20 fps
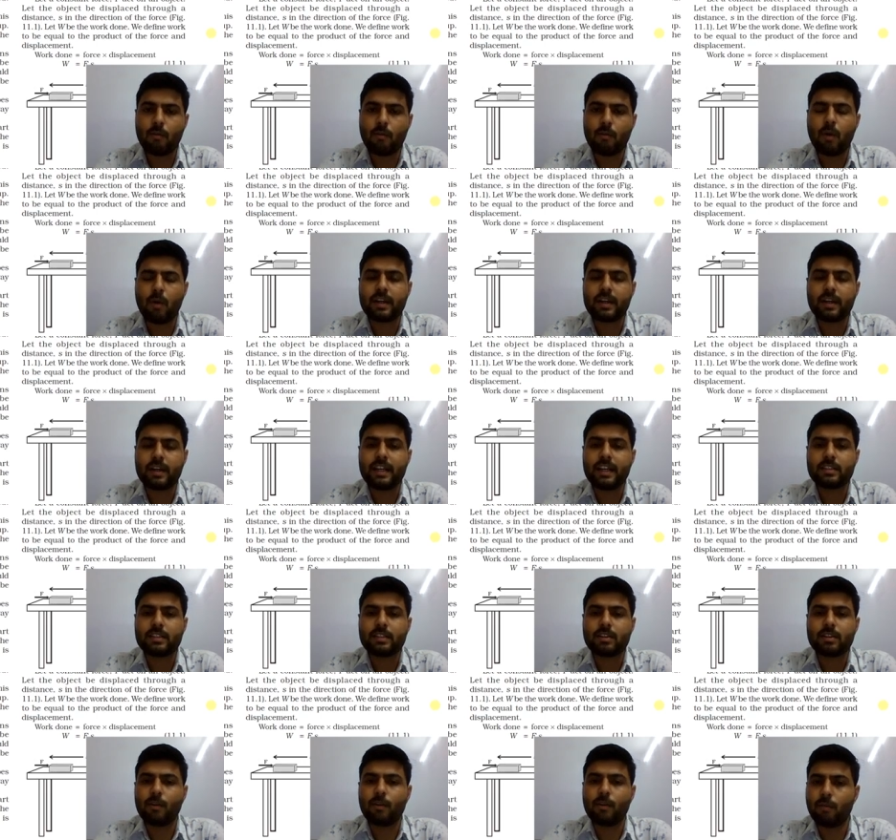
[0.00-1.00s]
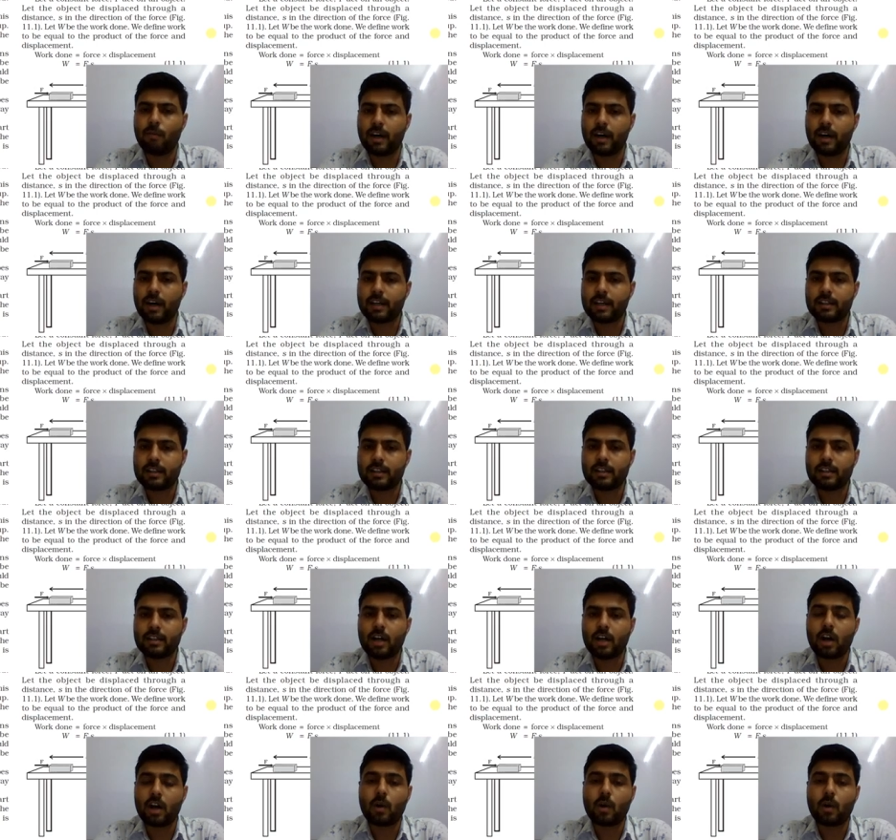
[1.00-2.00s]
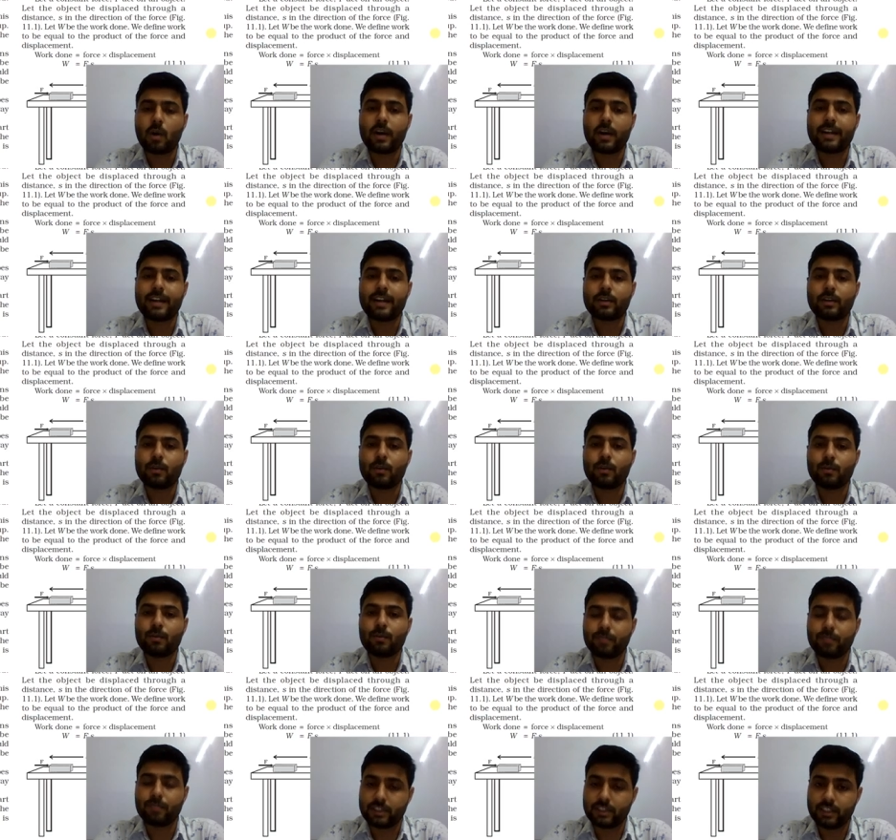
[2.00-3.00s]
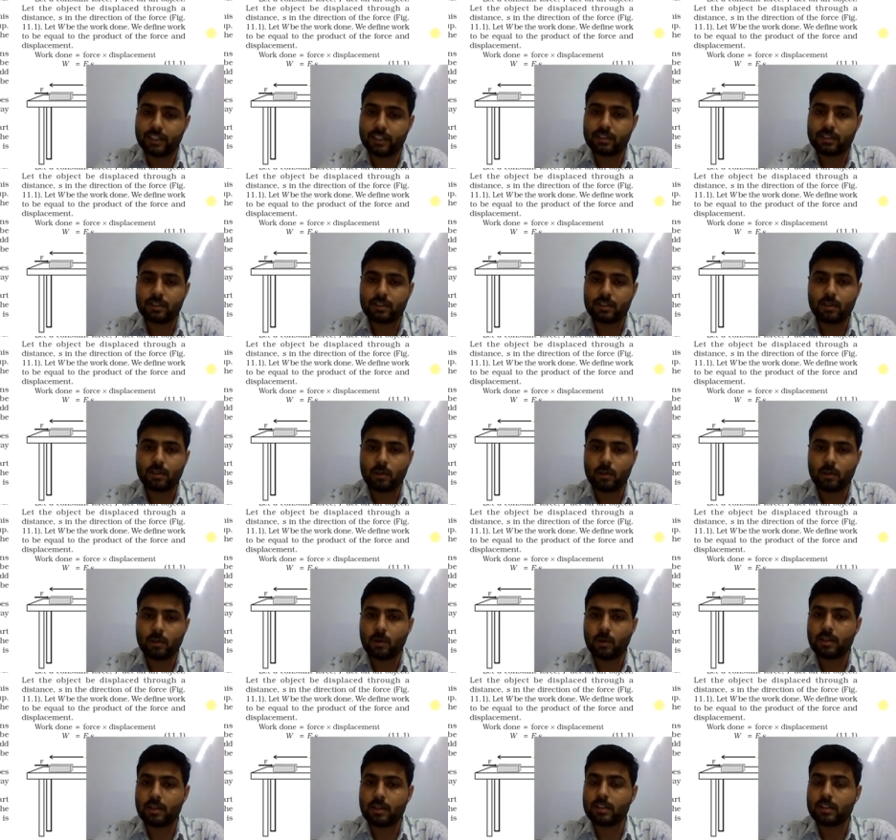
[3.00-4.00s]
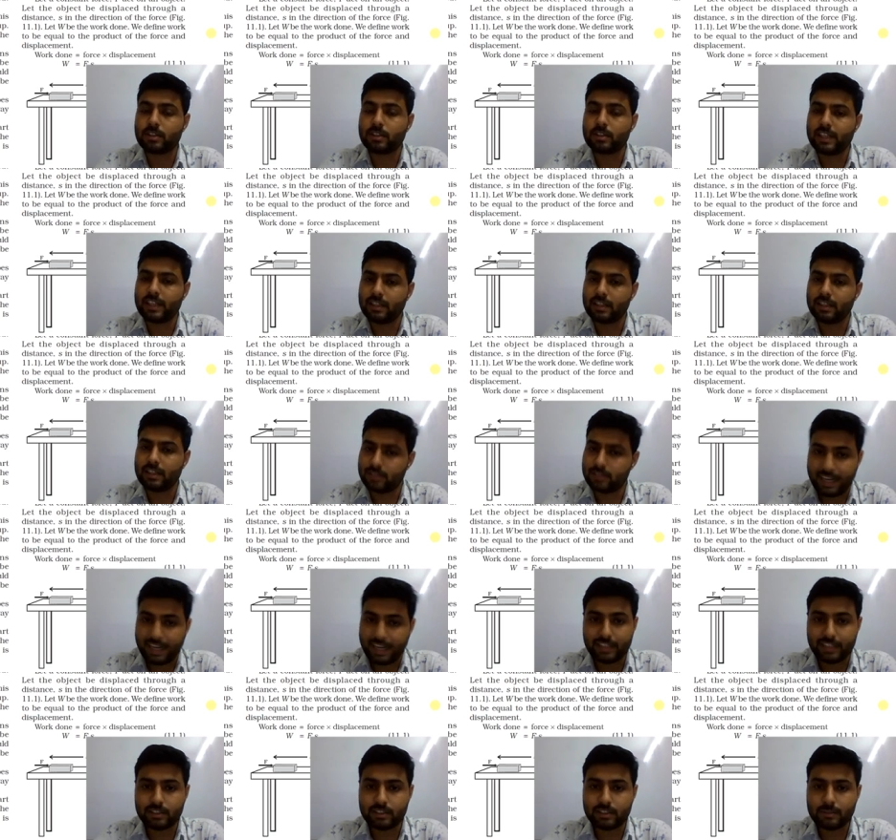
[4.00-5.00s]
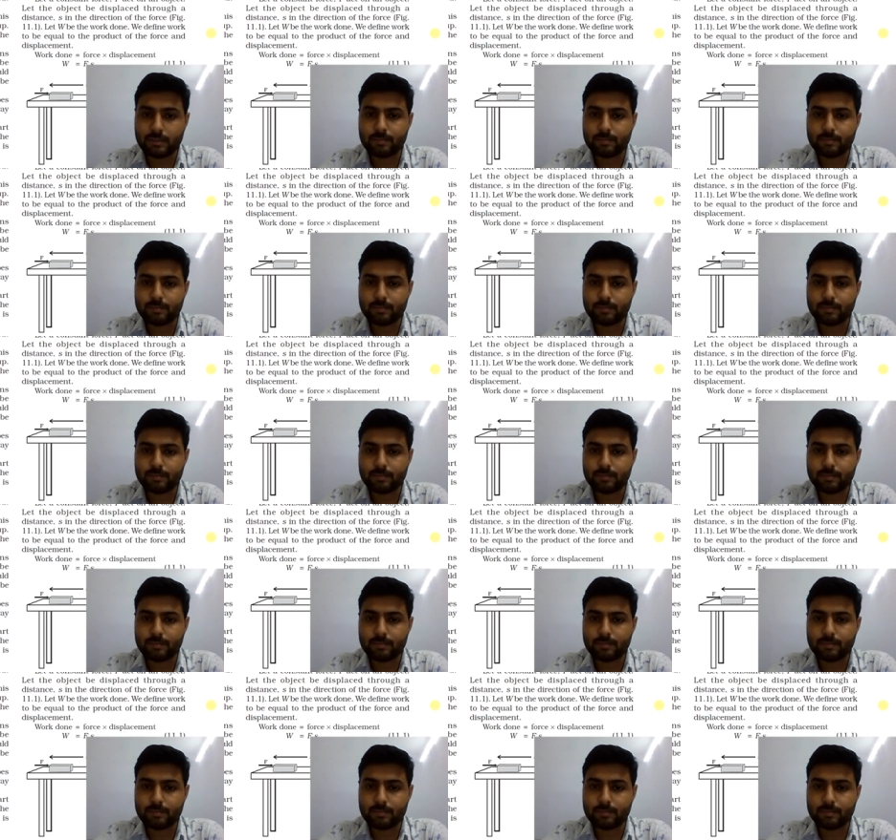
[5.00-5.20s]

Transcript: what is work according to physics or say science.